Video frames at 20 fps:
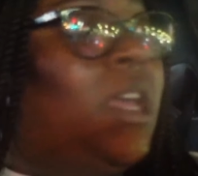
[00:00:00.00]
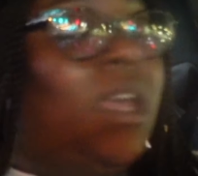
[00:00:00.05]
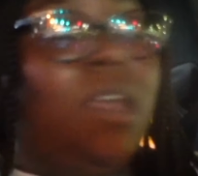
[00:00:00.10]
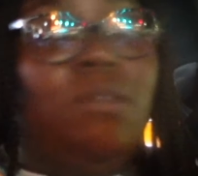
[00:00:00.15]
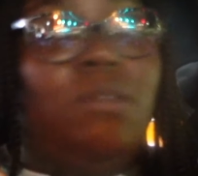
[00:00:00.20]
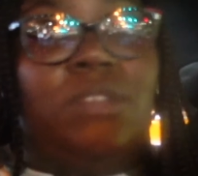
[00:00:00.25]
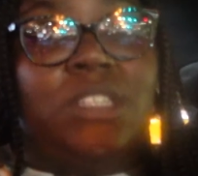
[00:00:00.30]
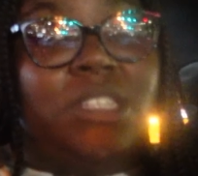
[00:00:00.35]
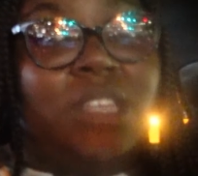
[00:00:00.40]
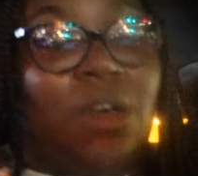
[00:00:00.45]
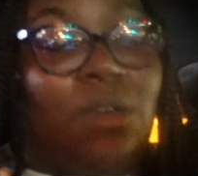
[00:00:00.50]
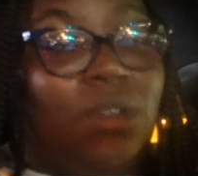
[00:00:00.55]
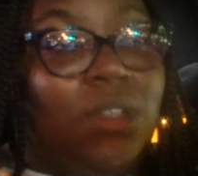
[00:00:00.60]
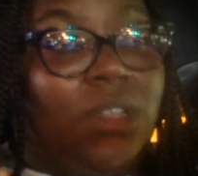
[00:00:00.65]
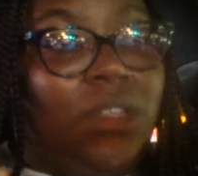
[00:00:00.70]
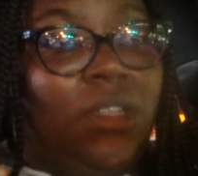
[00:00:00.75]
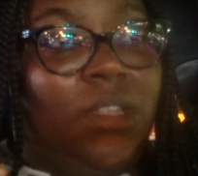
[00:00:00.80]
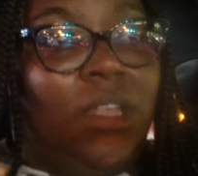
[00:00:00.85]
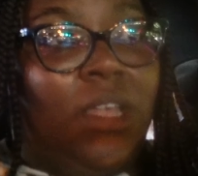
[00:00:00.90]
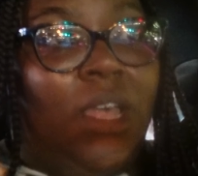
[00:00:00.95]
It was so
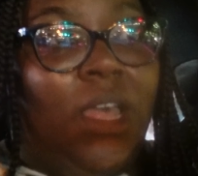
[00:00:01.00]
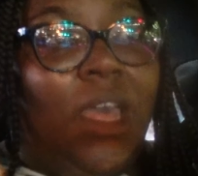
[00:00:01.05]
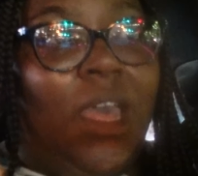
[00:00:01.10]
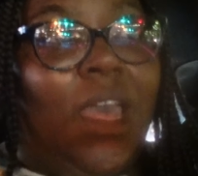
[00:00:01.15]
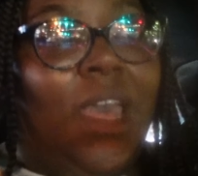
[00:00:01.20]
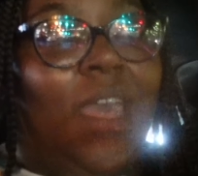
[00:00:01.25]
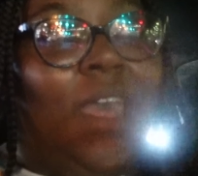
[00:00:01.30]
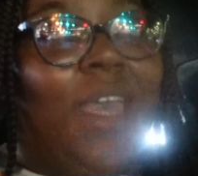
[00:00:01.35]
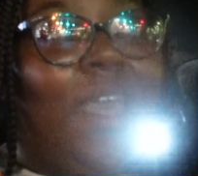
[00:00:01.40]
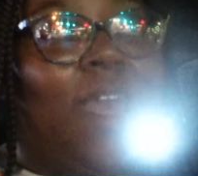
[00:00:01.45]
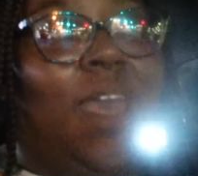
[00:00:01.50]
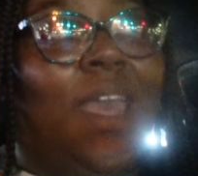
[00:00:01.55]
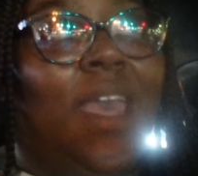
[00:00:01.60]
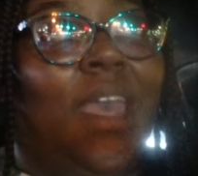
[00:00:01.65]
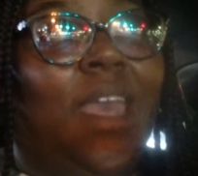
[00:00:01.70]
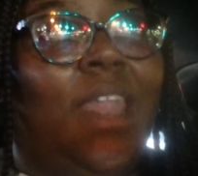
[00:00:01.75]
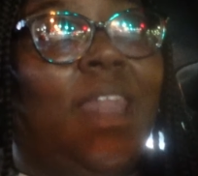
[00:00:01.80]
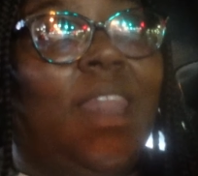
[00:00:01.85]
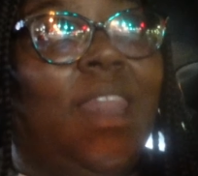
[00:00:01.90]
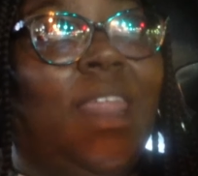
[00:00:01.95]
good.
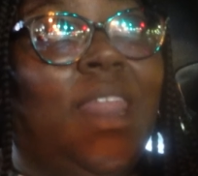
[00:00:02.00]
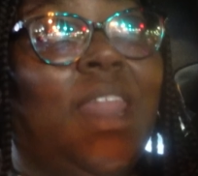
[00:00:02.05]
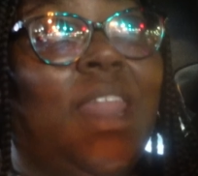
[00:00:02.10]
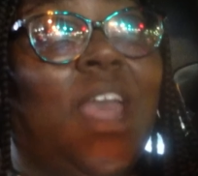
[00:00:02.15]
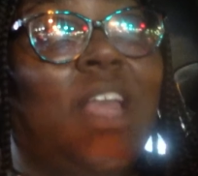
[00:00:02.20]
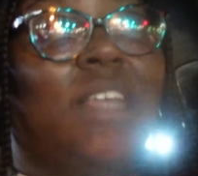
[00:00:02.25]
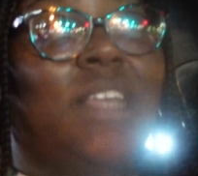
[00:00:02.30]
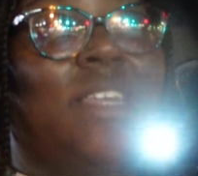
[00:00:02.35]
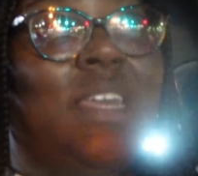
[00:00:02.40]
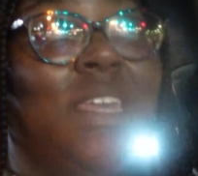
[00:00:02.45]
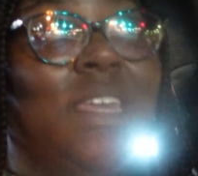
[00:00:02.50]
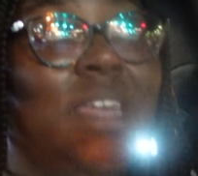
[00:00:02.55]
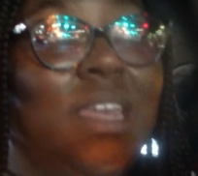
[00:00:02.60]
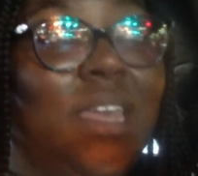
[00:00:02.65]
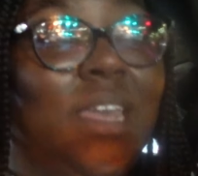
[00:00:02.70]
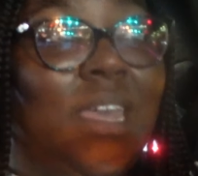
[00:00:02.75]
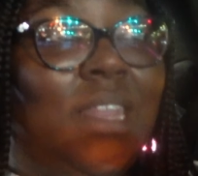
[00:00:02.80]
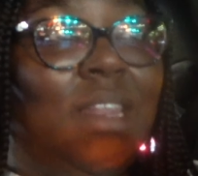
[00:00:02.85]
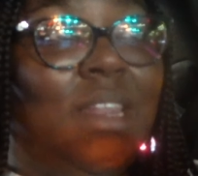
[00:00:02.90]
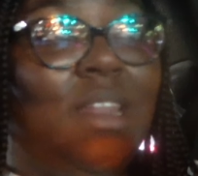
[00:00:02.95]
And then
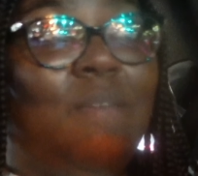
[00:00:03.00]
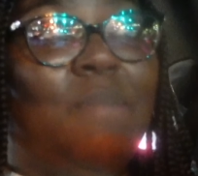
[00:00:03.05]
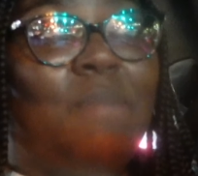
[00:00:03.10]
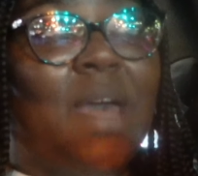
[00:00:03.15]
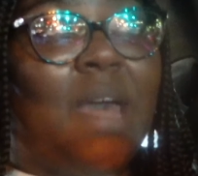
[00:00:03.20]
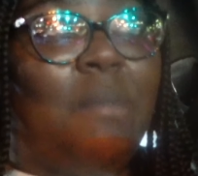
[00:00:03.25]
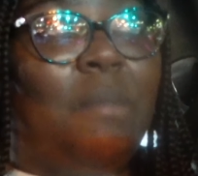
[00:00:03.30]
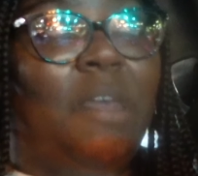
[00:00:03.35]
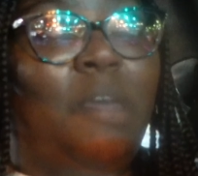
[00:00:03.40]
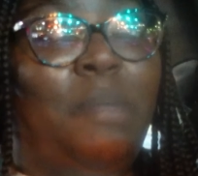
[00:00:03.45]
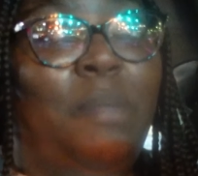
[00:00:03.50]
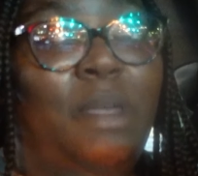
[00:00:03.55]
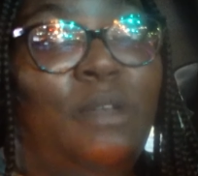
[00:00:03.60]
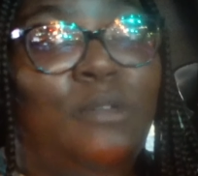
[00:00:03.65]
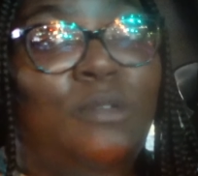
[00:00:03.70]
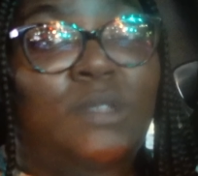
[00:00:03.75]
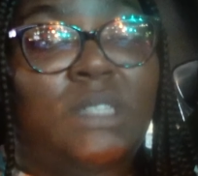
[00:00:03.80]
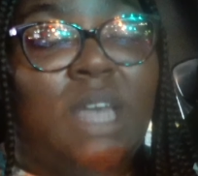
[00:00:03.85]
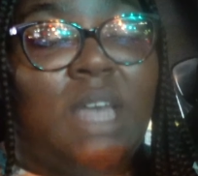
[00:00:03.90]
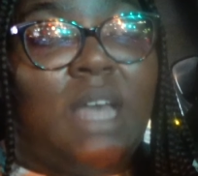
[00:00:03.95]
Kiki ended up buying me a
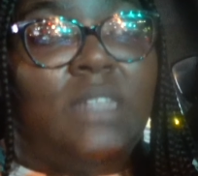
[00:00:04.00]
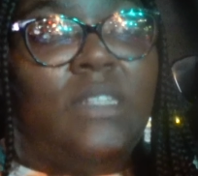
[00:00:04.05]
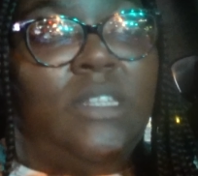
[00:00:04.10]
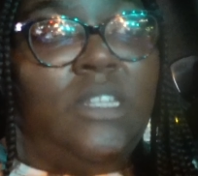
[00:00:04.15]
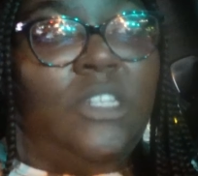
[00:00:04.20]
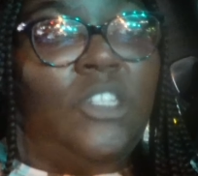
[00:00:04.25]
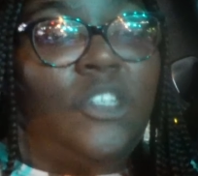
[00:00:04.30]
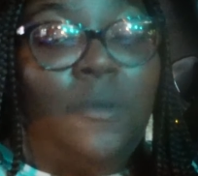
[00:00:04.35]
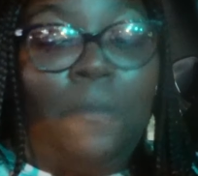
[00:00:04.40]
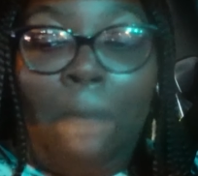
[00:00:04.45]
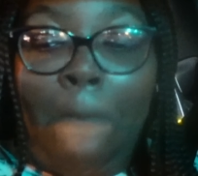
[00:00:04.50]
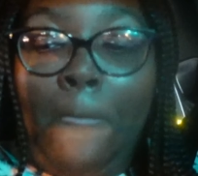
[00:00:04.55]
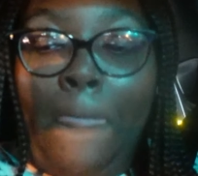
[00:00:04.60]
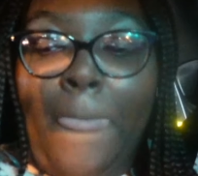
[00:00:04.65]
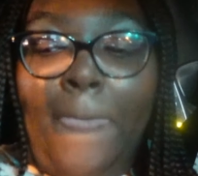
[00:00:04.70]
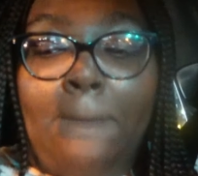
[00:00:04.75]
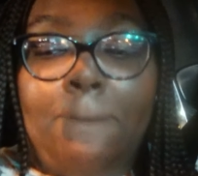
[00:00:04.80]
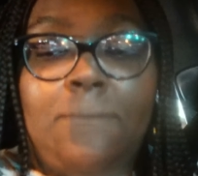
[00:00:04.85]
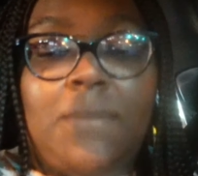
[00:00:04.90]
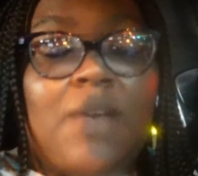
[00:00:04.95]
pickle sausage.
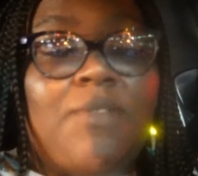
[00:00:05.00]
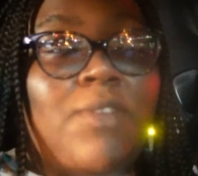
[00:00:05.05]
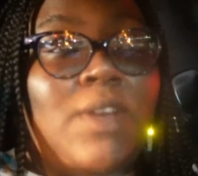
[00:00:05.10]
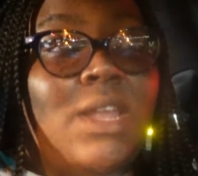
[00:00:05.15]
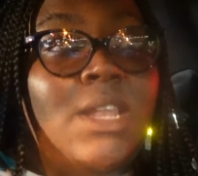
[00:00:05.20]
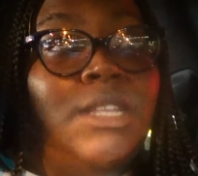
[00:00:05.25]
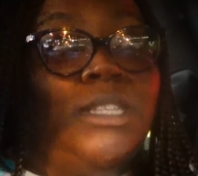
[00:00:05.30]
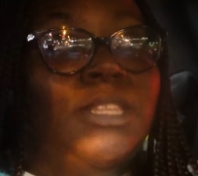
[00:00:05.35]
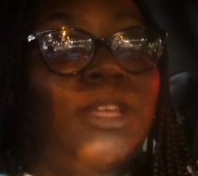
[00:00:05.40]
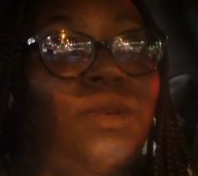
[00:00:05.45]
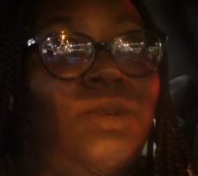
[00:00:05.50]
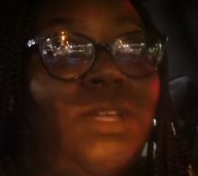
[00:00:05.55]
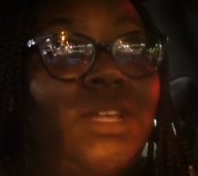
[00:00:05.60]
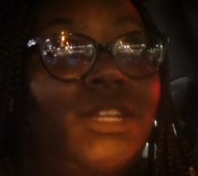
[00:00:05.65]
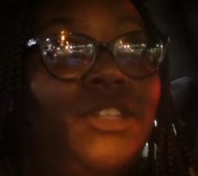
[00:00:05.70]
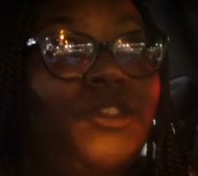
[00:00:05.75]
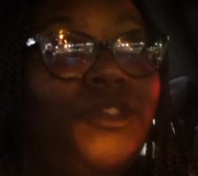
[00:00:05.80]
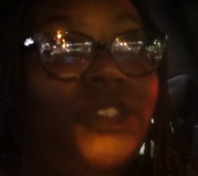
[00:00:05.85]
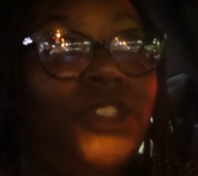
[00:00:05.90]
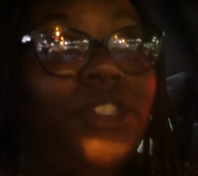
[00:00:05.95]
My friend is so
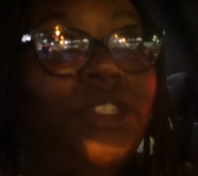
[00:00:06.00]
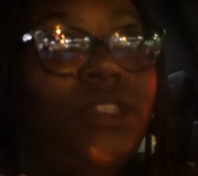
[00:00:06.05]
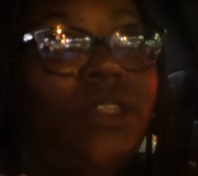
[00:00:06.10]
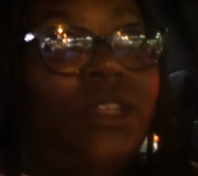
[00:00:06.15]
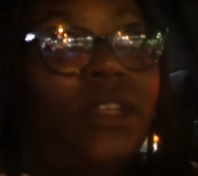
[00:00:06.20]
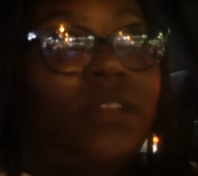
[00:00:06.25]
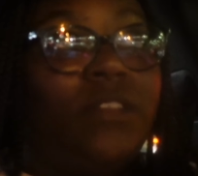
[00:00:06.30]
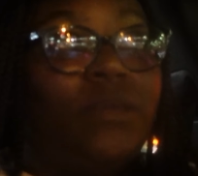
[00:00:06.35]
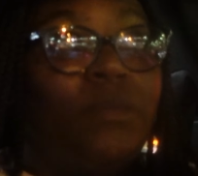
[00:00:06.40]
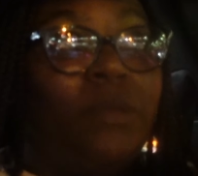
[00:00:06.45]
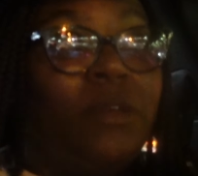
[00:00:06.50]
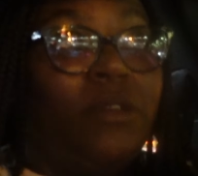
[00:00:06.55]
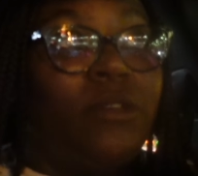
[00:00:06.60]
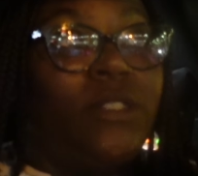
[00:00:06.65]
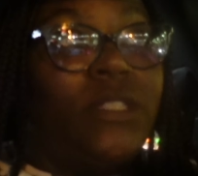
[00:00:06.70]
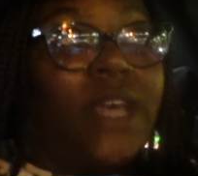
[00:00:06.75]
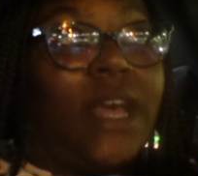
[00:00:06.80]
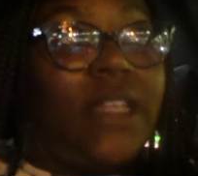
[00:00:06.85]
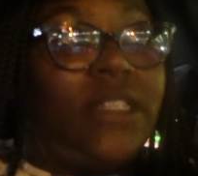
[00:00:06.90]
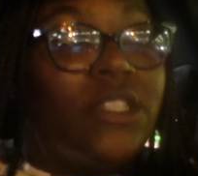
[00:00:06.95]
country. She loves pickle
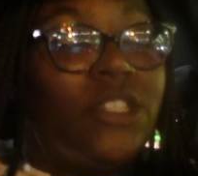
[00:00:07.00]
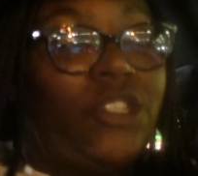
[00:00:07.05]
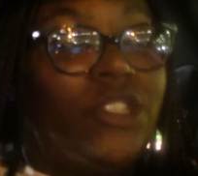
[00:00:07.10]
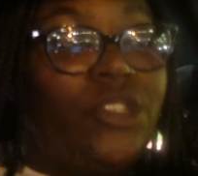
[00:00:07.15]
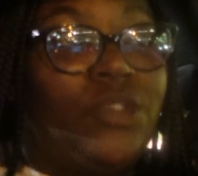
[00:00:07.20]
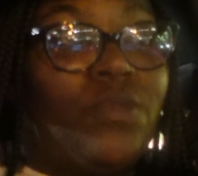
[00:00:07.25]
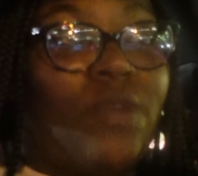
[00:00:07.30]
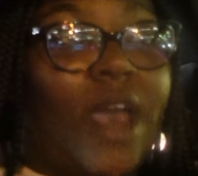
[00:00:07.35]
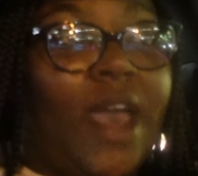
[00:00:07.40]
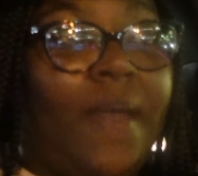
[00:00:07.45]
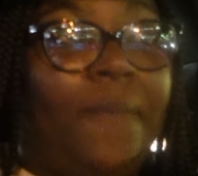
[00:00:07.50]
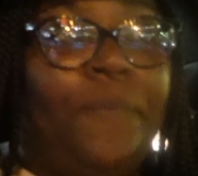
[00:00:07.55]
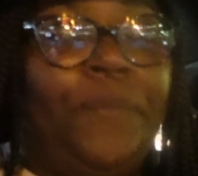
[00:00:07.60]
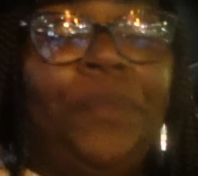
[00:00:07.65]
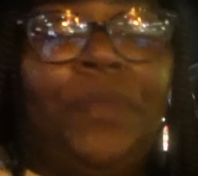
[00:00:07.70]
sausages, right?